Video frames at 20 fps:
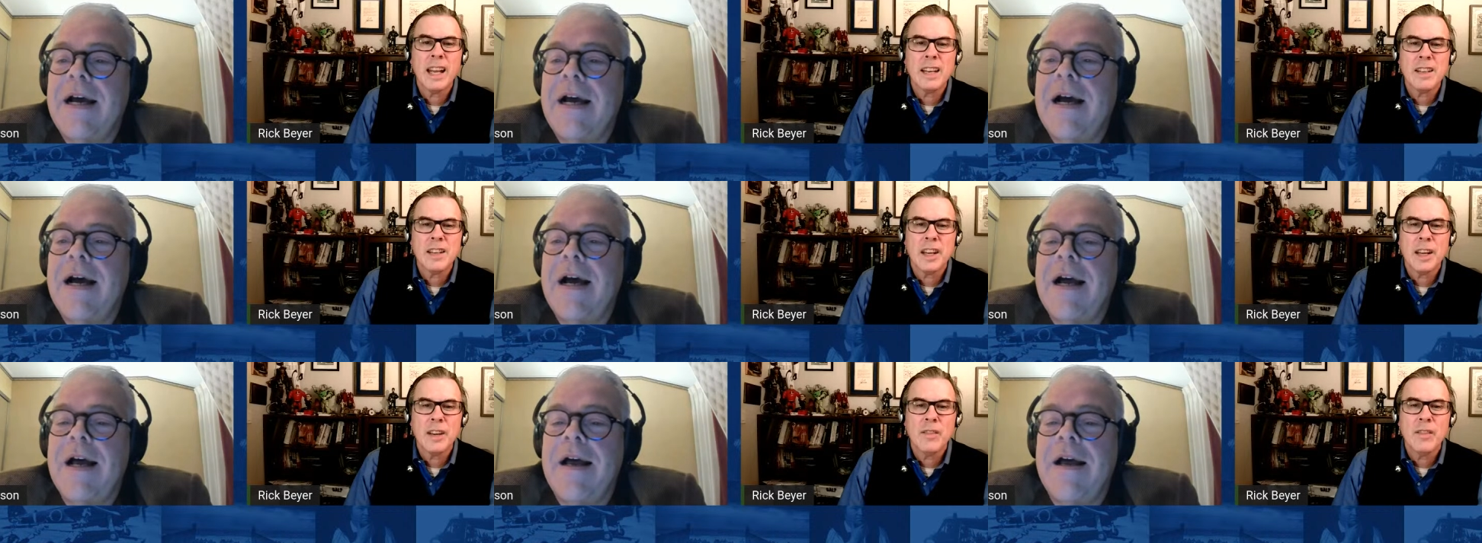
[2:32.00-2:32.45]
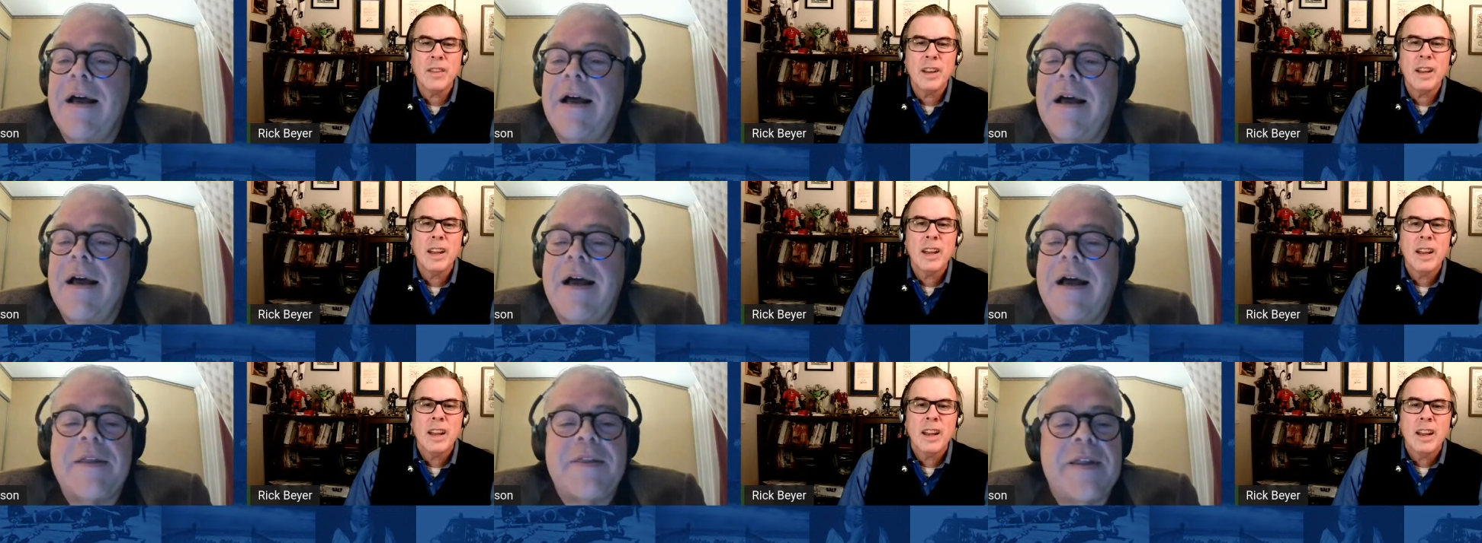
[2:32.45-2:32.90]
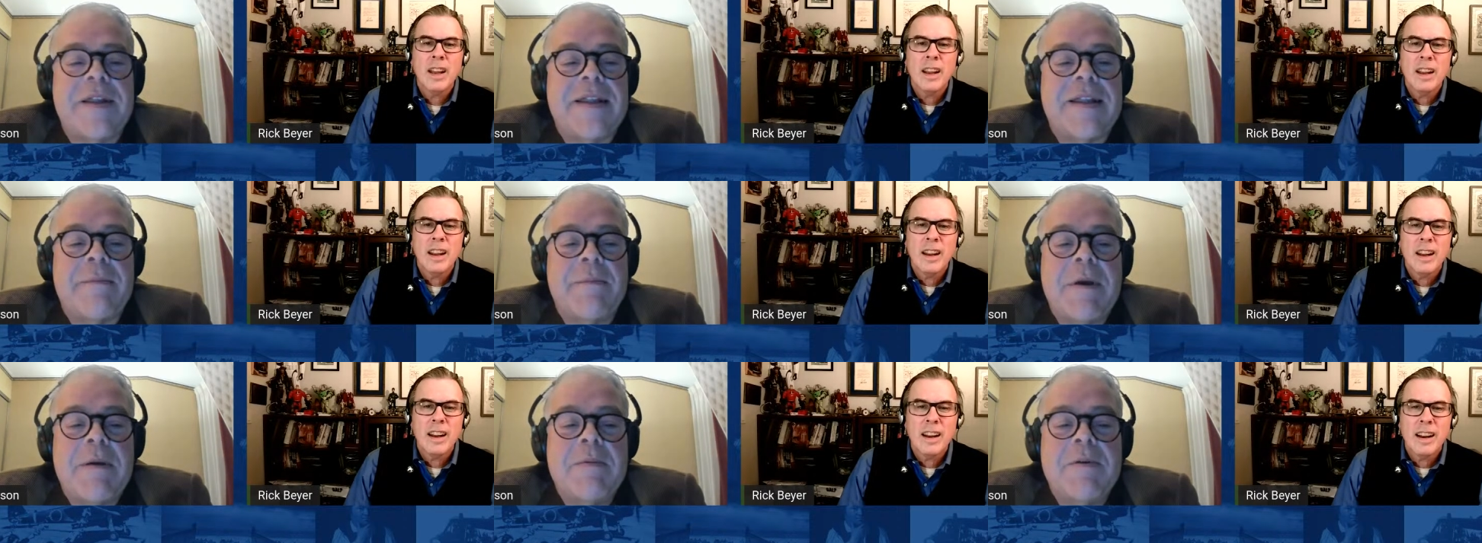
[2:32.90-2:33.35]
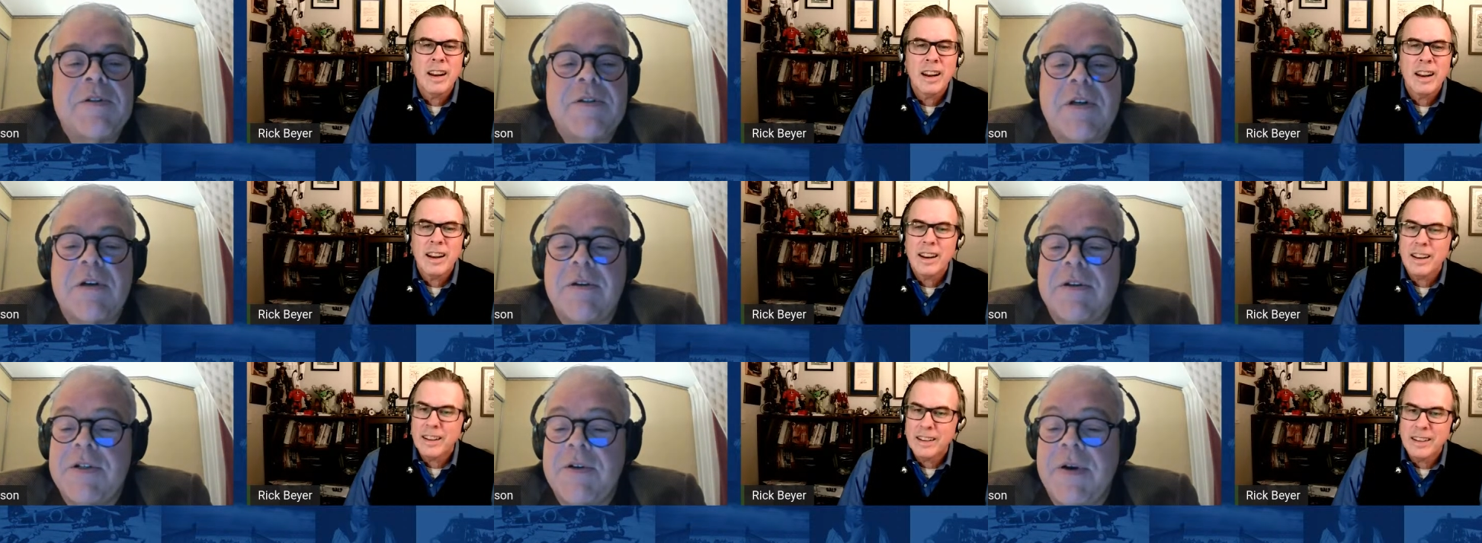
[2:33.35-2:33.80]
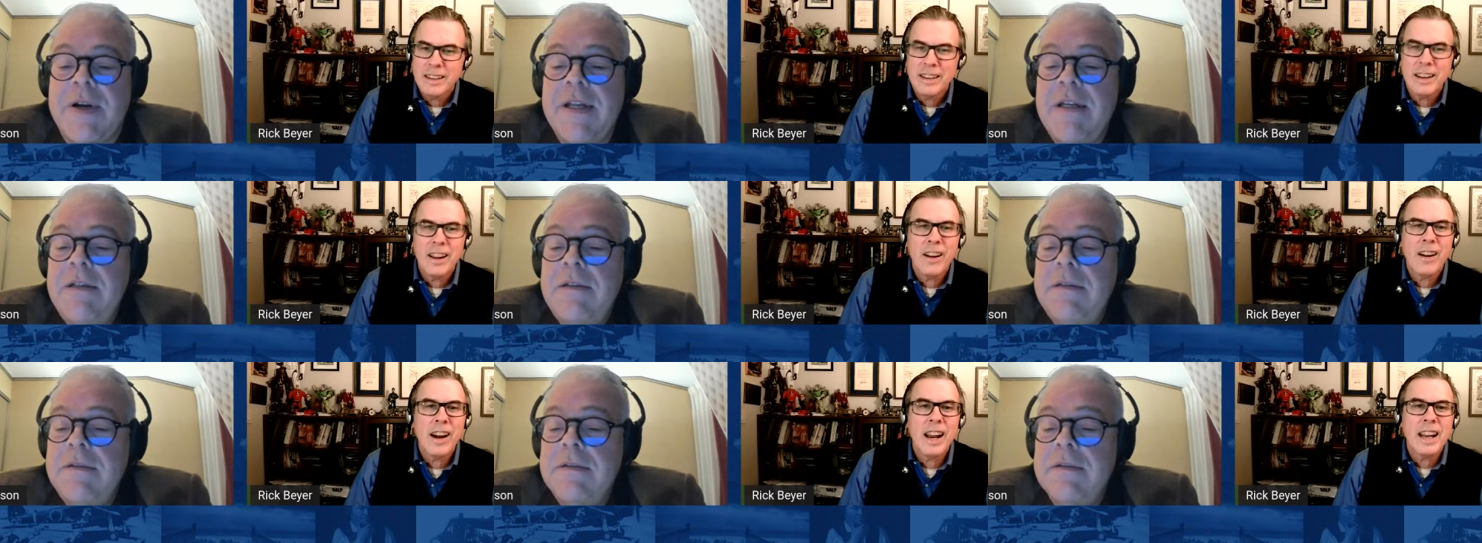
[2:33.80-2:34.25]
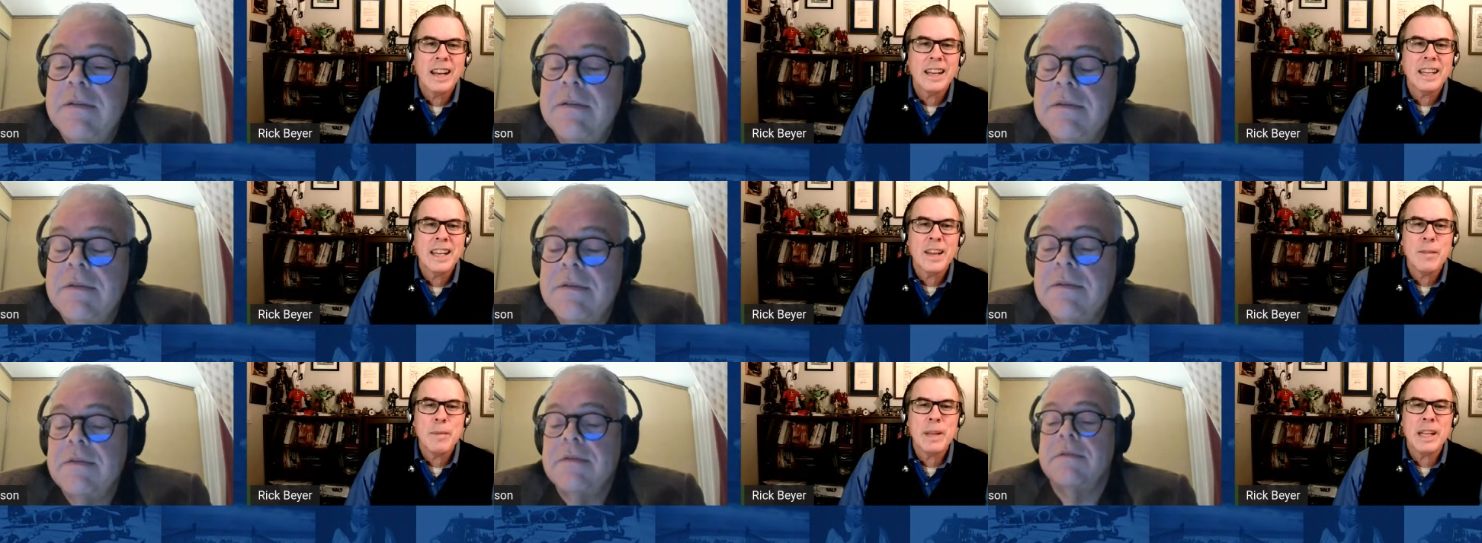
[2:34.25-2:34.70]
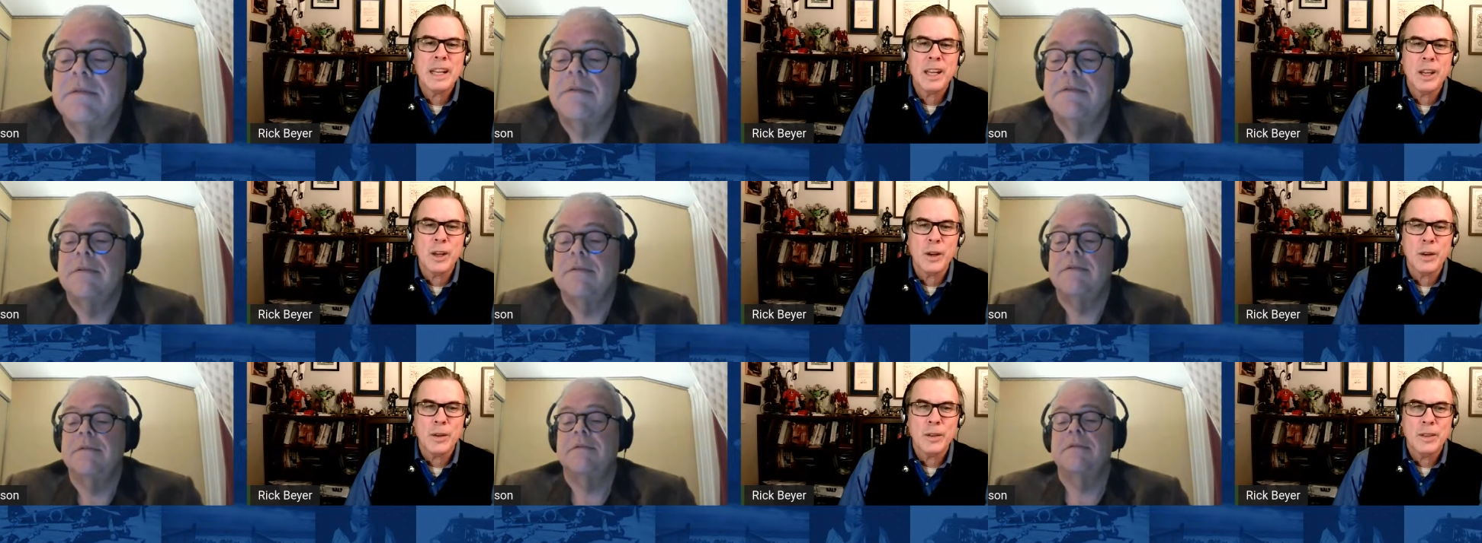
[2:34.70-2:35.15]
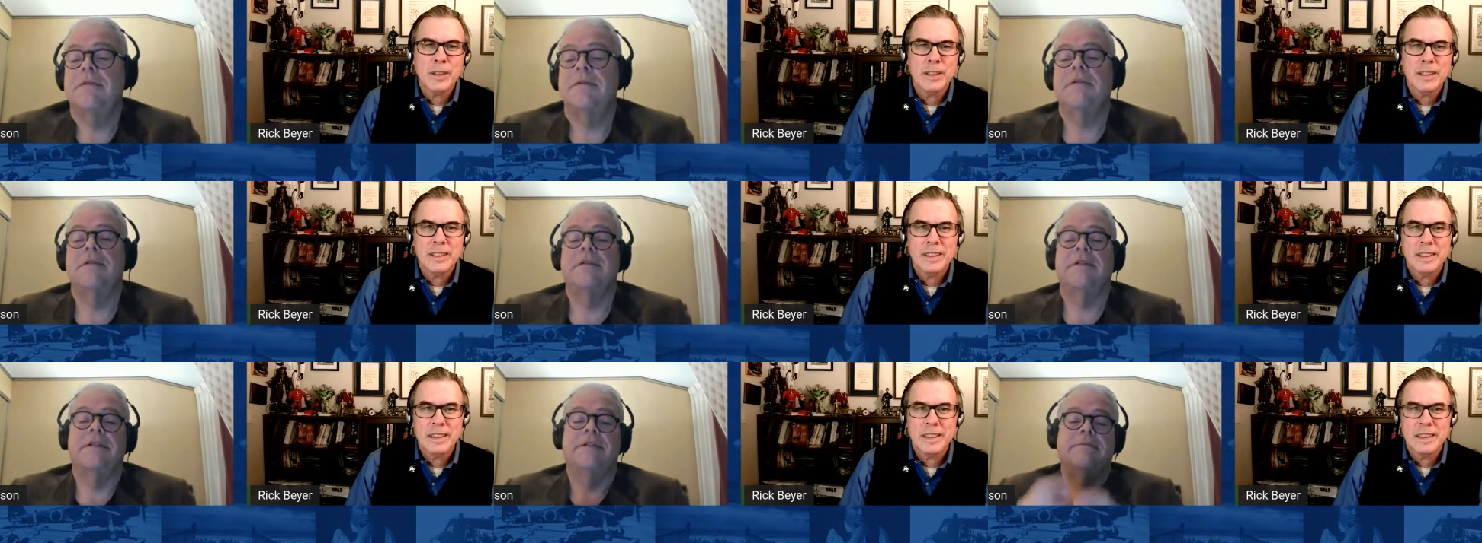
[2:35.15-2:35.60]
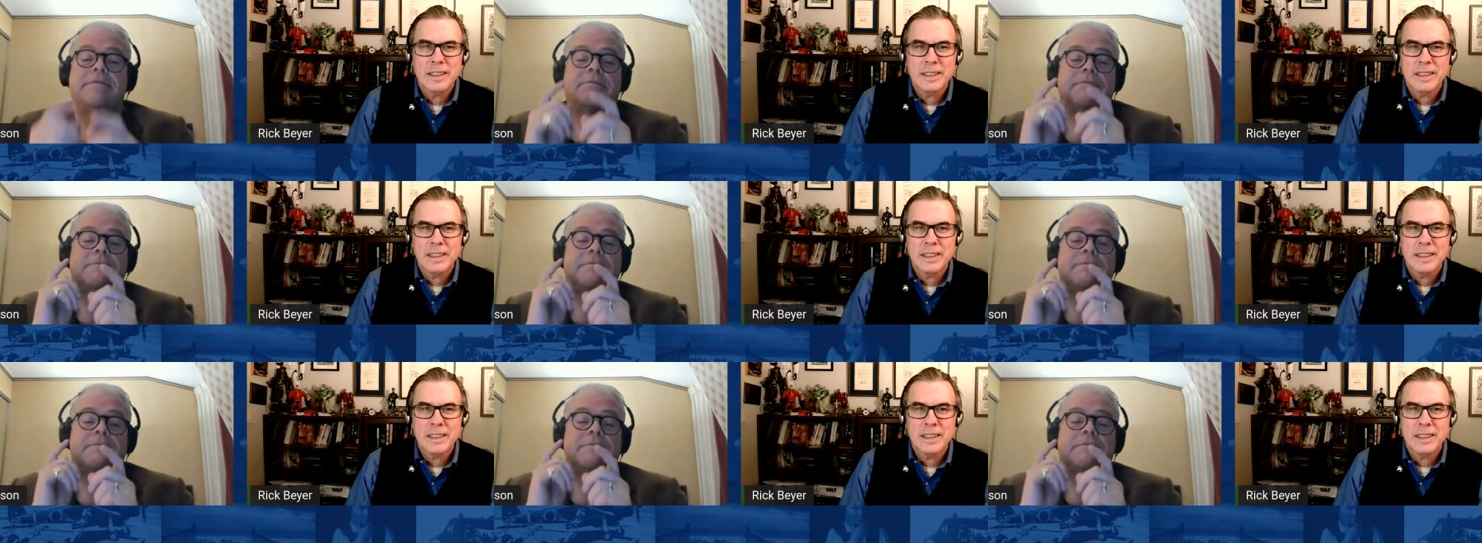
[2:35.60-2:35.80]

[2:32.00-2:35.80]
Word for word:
Speaker 1: to him?
Speaker 2: I think that maybe so. You ready? All right,
Speaker 1: give me the cue.
Speaker 2: All right.